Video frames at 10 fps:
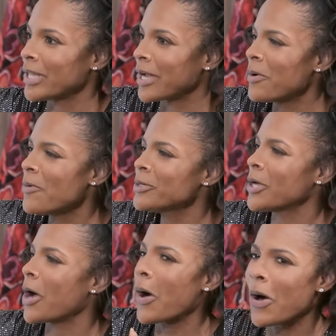Like, what was
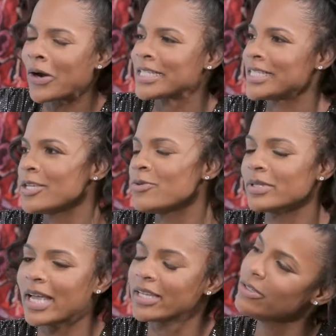the hardest thing you were
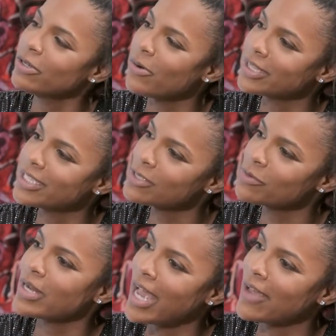like, you know what, this
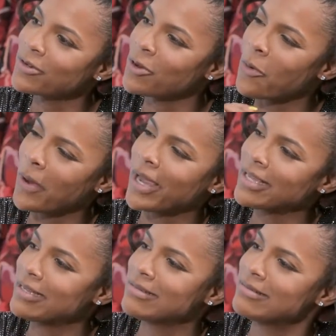one I haven't quite?